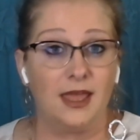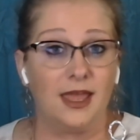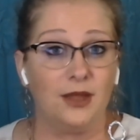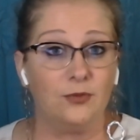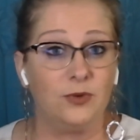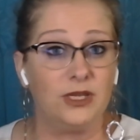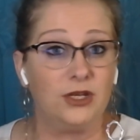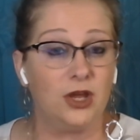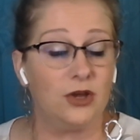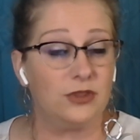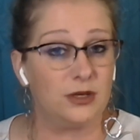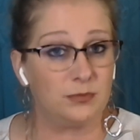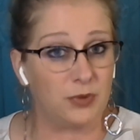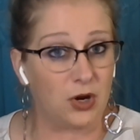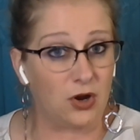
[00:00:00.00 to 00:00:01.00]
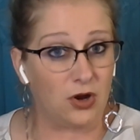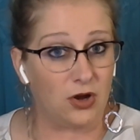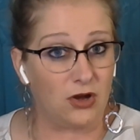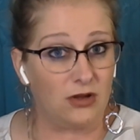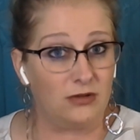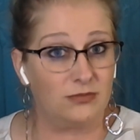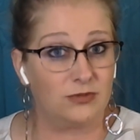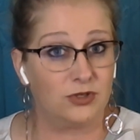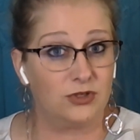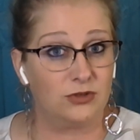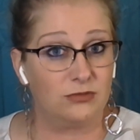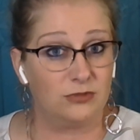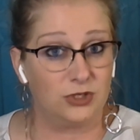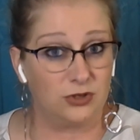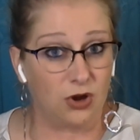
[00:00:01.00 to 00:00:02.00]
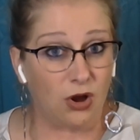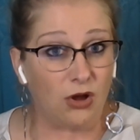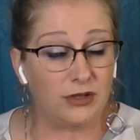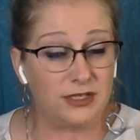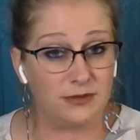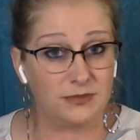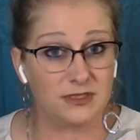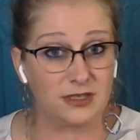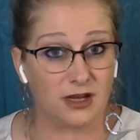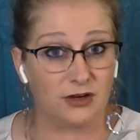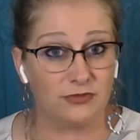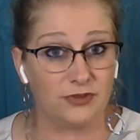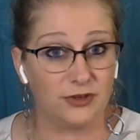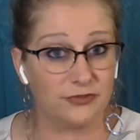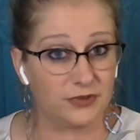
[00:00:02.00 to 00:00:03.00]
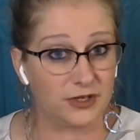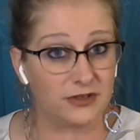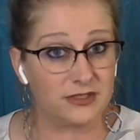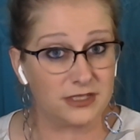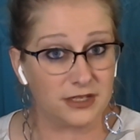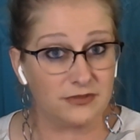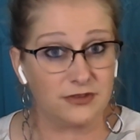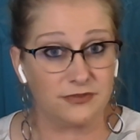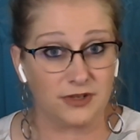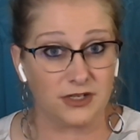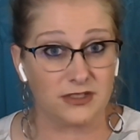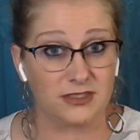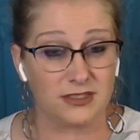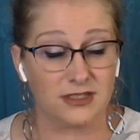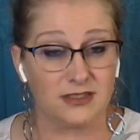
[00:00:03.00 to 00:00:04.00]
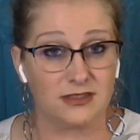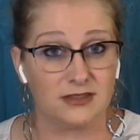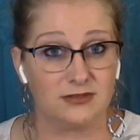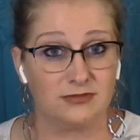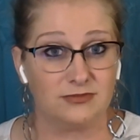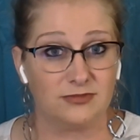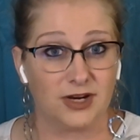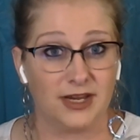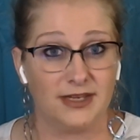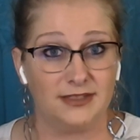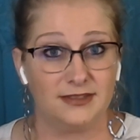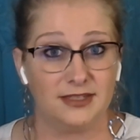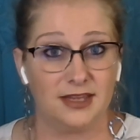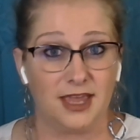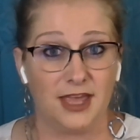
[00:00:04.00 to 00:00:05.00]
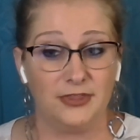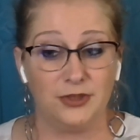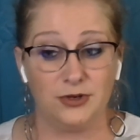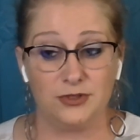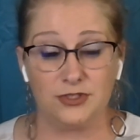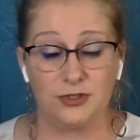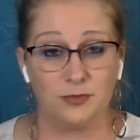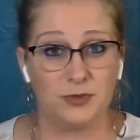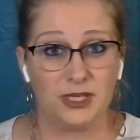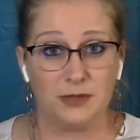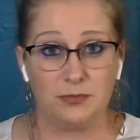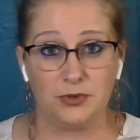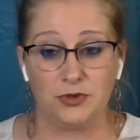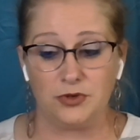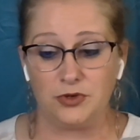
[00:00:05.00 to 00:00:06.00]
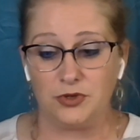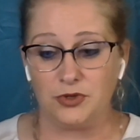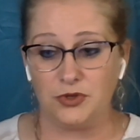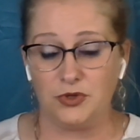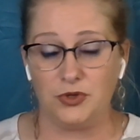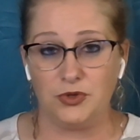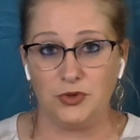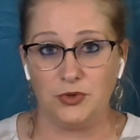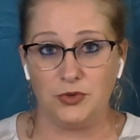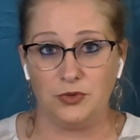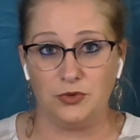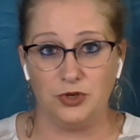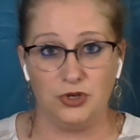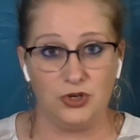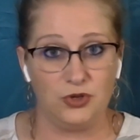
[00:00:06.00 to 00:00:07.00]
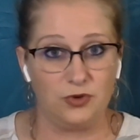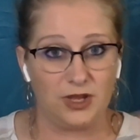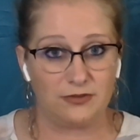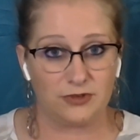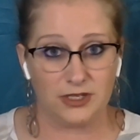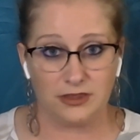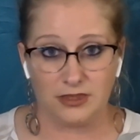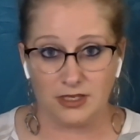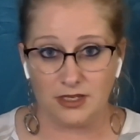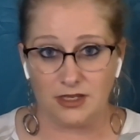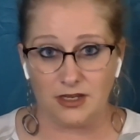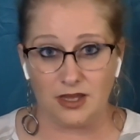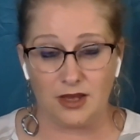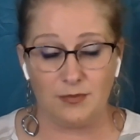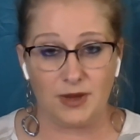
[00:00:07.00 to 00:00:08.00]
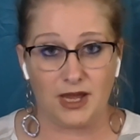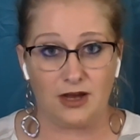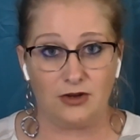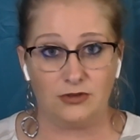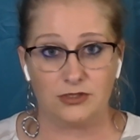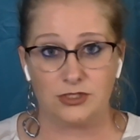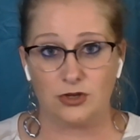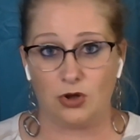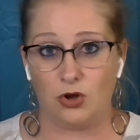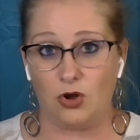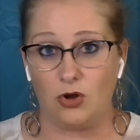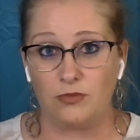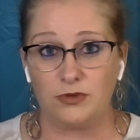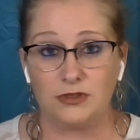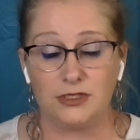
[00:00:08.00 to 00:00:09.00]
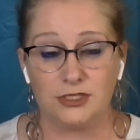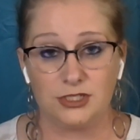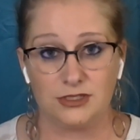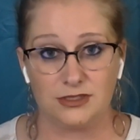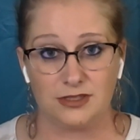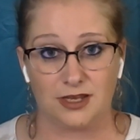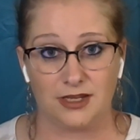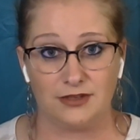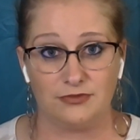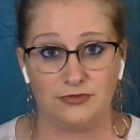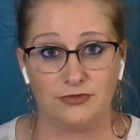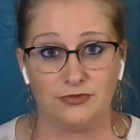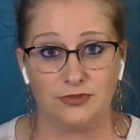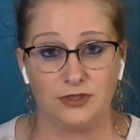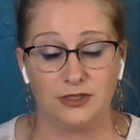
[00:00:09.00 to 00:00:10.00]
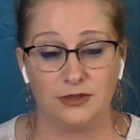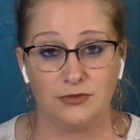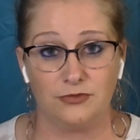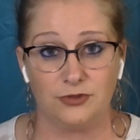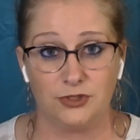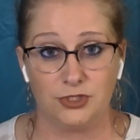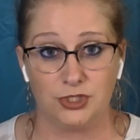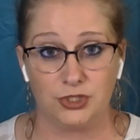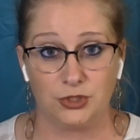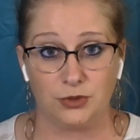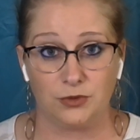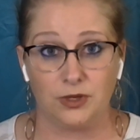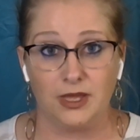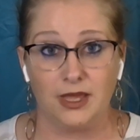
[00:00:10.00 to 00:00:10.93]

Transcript: And we know that Paul called himself a Pharisee of the Pharisees, right? And those are the people who knew everything about all religious life for the Jew.